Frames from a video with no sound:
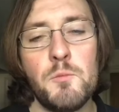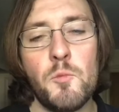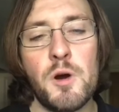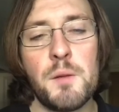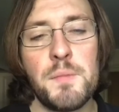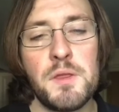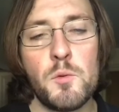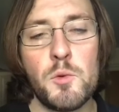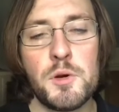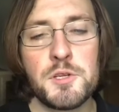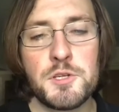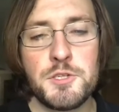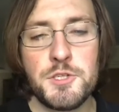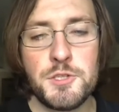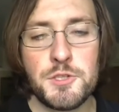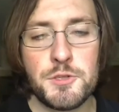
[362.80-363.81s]
want to be the one
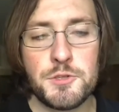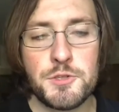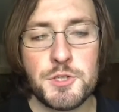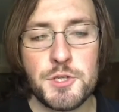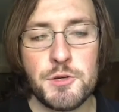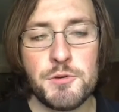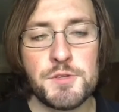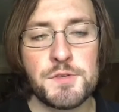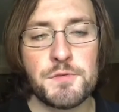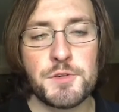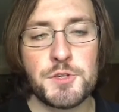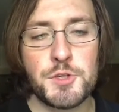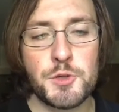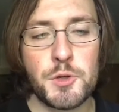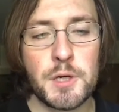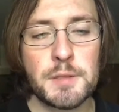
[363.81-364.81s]
to choose for
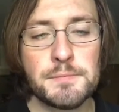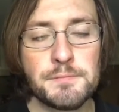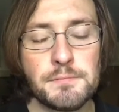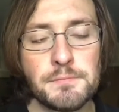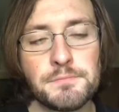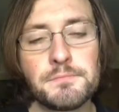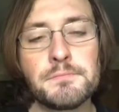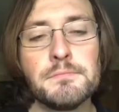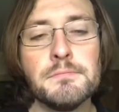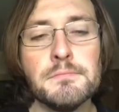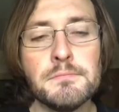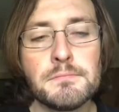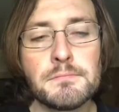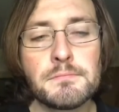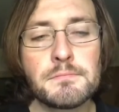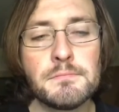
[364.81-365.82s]
sure.
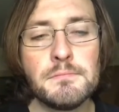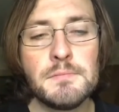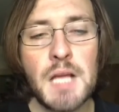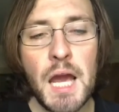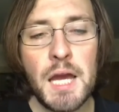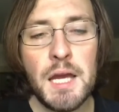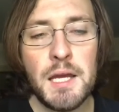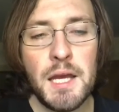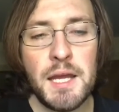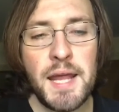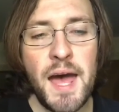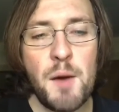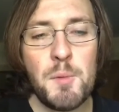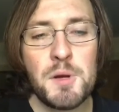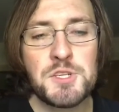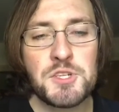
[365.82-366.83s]
And
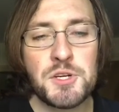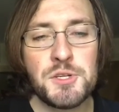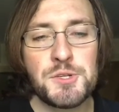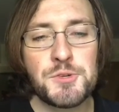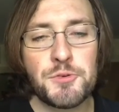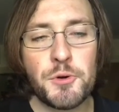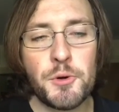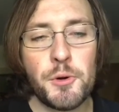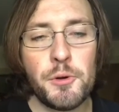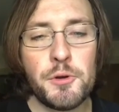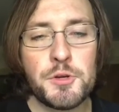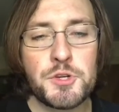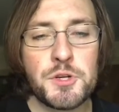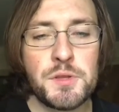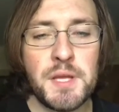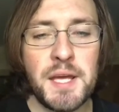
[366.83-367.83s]
how much control
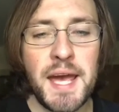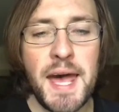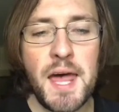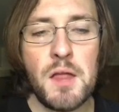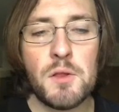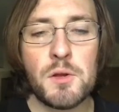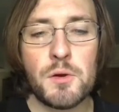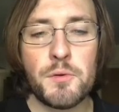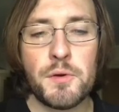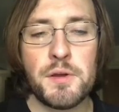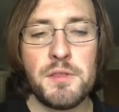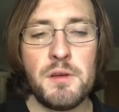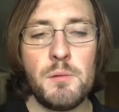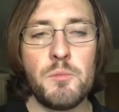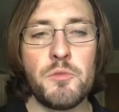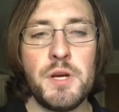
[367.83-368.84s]
should the
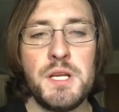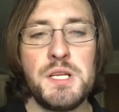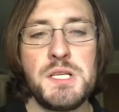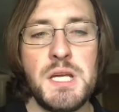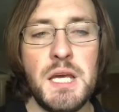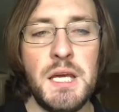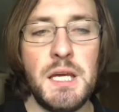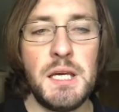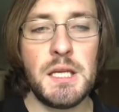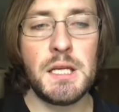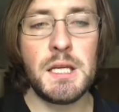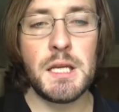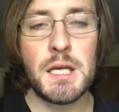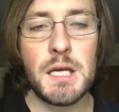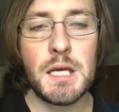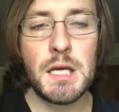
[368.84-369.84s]
algorithm
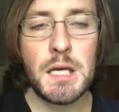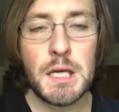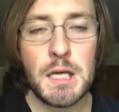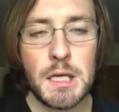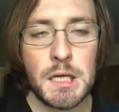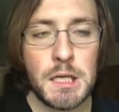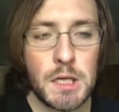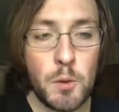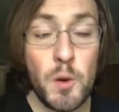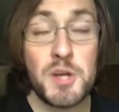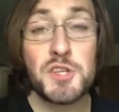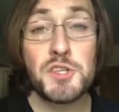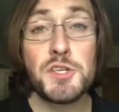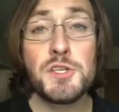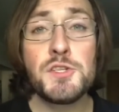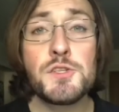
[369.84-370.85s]
retain?
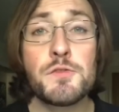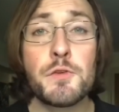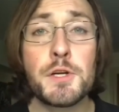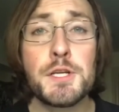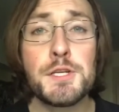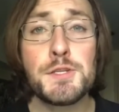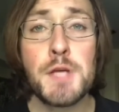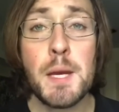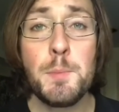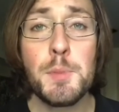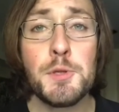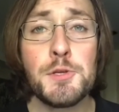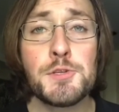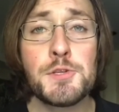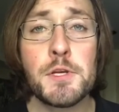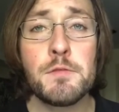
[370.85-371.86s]
Questions for
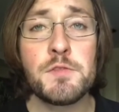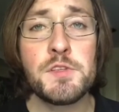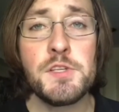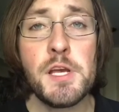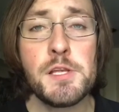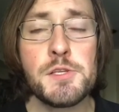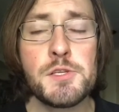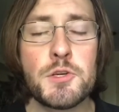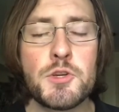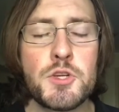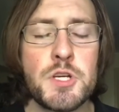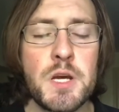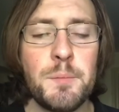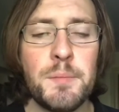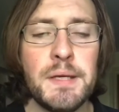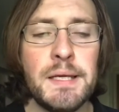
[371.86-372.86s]
disciples of
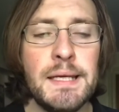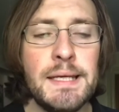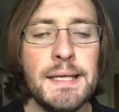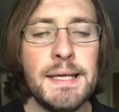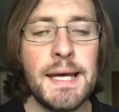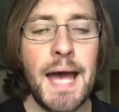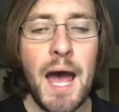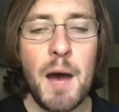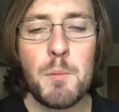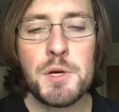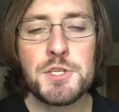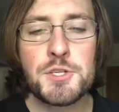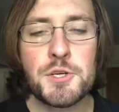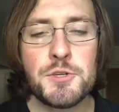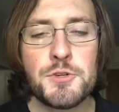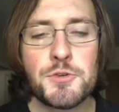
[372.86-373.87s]
censorship. How
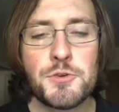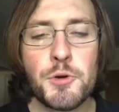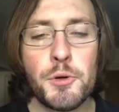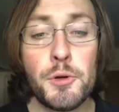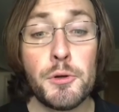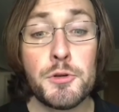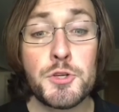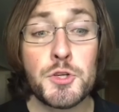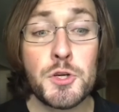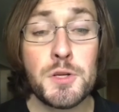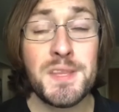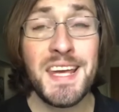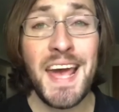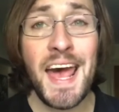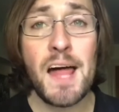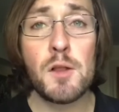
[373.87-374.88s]
much control should
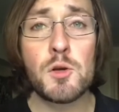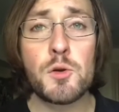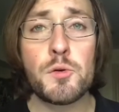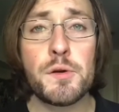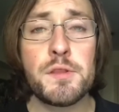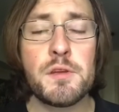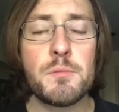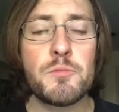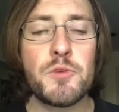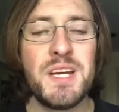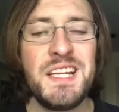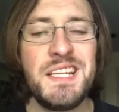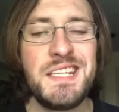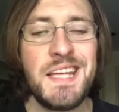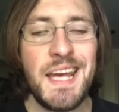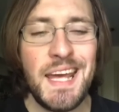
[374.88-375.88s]
the algorithm
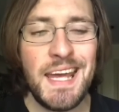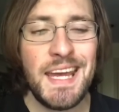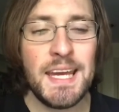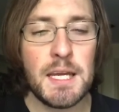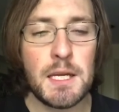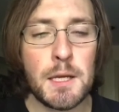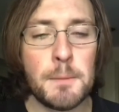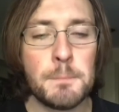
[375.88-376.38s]
retain?